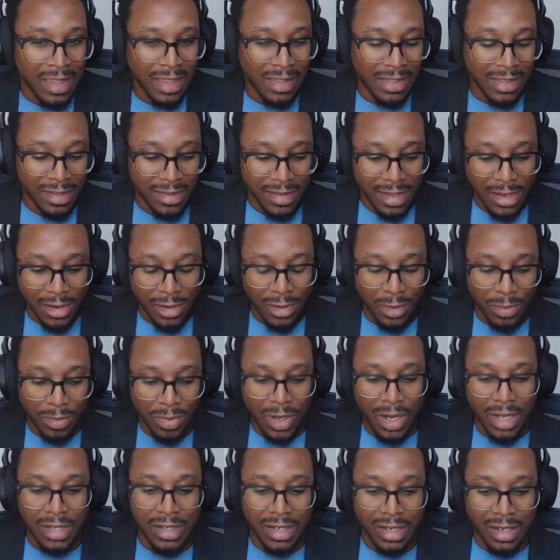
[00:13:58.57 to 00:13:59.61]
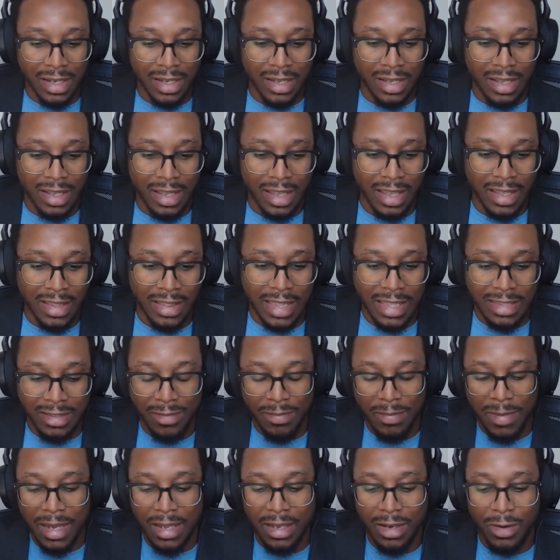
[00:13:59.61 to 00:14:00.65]
the singular project that's
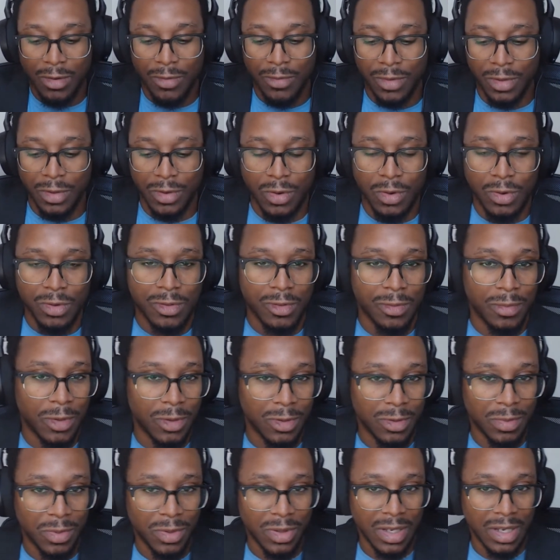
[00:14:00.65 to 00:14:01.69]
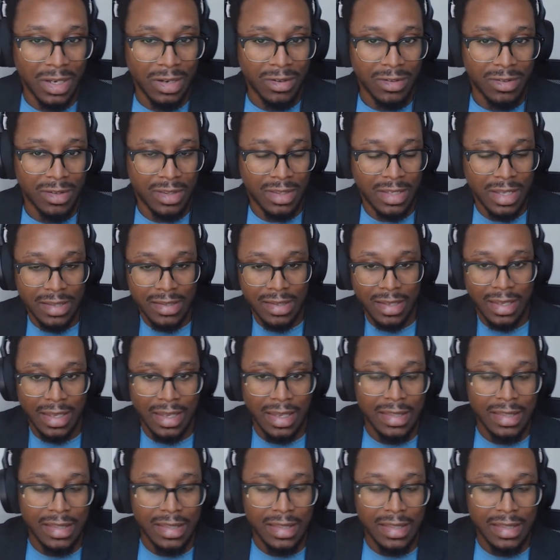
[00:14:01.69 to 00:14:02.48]
made over the course of multiple years doesn't